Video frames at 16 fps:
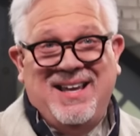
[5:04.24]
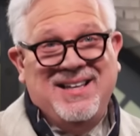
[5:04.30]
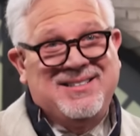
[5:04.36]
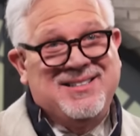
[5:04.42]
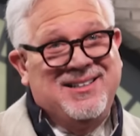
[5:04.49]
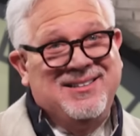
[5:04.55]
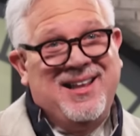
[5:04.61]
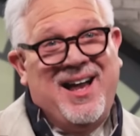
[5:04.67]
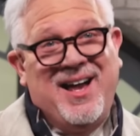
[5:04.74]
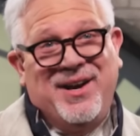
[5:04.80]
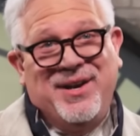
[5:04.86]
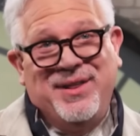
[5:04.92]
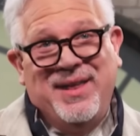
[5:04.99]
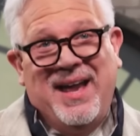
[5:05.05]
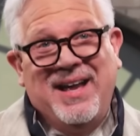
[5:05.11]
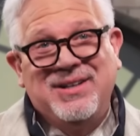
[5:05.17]
gets a lot
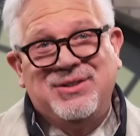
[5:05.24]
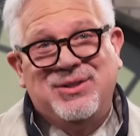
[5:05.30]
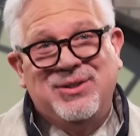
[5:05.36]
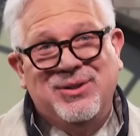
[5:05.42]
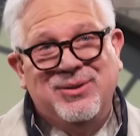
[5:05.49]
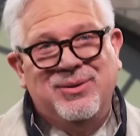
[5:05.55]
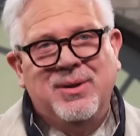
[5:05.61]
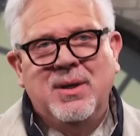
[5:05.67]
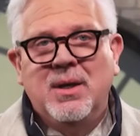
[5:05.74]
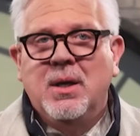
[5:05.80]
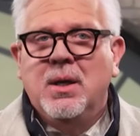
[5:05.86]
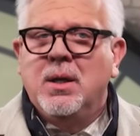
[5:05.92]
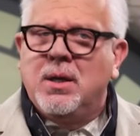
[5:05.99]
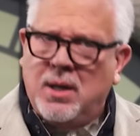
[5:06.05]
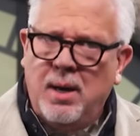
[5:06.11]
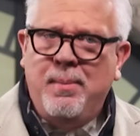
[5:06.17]
of that too.
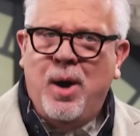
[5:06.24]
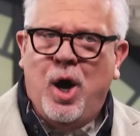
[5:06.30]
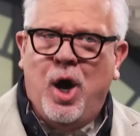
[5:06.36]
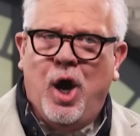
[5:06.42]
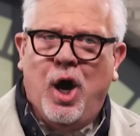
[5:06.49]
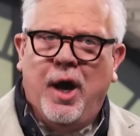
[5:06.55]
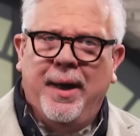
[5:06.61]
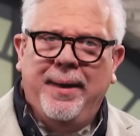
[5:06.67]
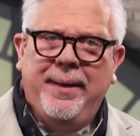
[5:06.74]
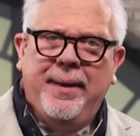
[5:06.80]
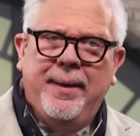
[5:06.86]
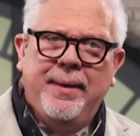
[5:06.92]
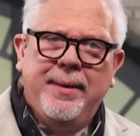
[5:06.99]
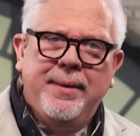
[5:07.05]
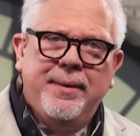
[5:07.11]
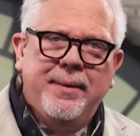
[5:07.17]
Come on.
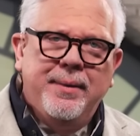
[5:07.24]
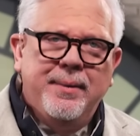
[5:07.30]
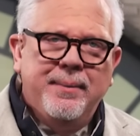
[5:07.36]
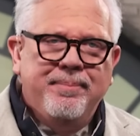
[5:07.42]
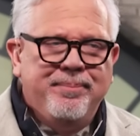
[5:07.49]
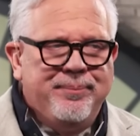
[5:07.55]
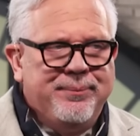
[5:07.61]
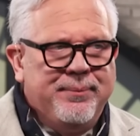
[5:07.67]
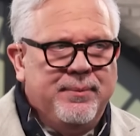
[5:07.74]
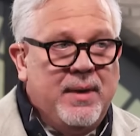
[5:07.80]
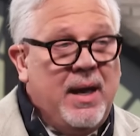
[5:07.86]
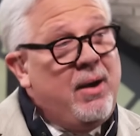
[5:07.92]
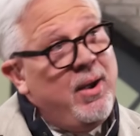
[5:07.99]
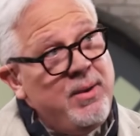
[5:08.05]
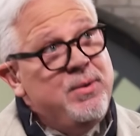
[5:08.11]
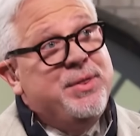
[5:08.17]

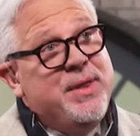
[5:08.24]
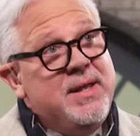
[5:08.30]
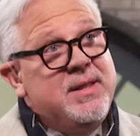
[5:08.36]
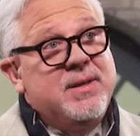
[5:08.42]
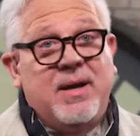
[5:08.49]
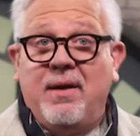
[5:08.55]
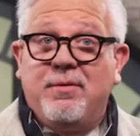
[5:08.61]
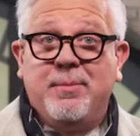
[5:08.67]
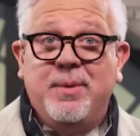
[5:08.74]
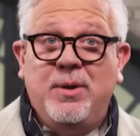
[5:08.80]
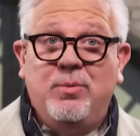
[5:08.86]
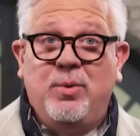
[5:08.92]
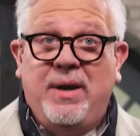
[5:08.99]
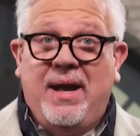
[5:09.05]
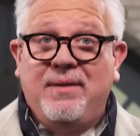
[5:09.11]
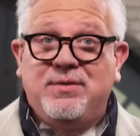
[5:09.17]
Now, I would think the
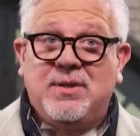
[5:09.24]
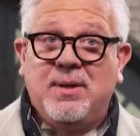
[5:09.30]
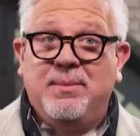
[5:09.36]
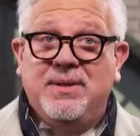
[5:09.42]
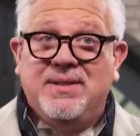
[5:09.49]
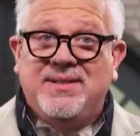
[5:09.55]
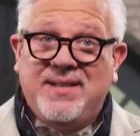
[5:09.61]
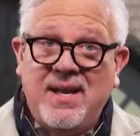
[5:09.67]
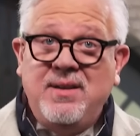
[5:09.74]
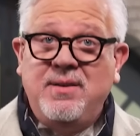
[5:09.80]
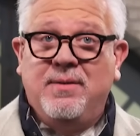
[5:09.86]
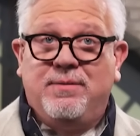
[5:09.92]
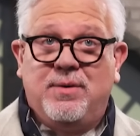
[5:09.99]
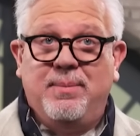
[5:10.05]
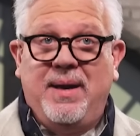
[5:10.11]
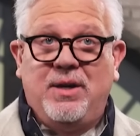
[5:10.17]
government would have some
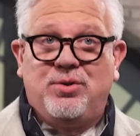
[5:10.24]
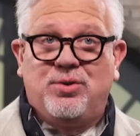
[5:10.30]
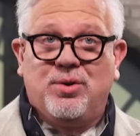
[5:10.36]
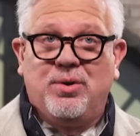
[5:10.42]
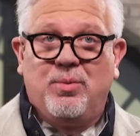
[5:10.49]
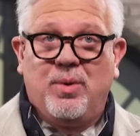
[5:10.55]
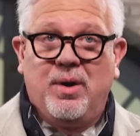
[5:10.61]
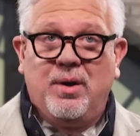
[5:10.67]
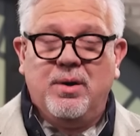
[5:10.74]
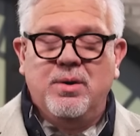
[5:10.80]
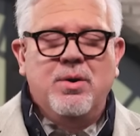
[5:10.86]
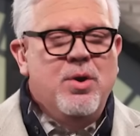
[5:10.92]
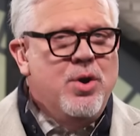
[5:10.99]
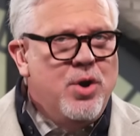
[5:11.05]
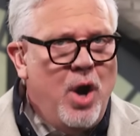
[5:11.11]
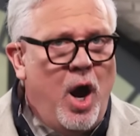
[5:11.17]
incentive to make sure we're
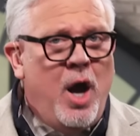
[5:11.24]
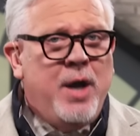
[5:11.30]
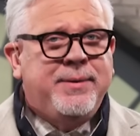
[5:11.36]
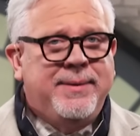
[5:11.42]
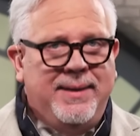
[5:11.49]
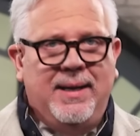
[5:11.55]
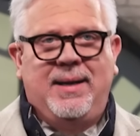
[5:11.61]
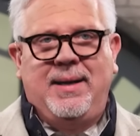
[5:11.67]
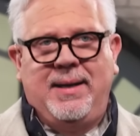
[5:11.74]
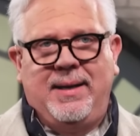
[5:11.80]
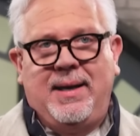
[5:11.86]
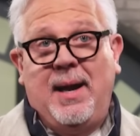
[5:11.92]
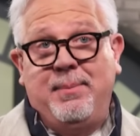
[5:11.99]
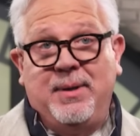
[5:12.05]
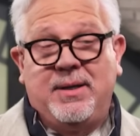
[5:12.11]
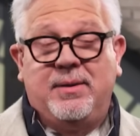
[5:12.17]
not getting
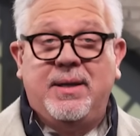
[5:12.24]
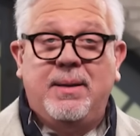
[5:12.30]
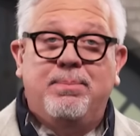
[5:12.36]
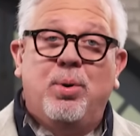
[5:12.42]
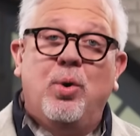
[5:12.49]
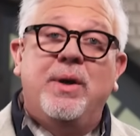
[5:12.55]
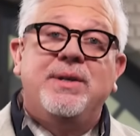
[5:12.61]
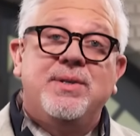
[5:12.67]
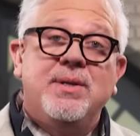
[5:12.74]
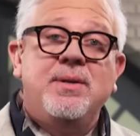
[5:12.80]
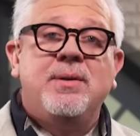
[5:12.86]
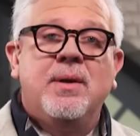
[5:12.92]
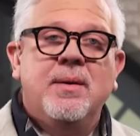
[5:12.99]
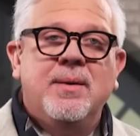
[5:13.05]
chemically poisoned.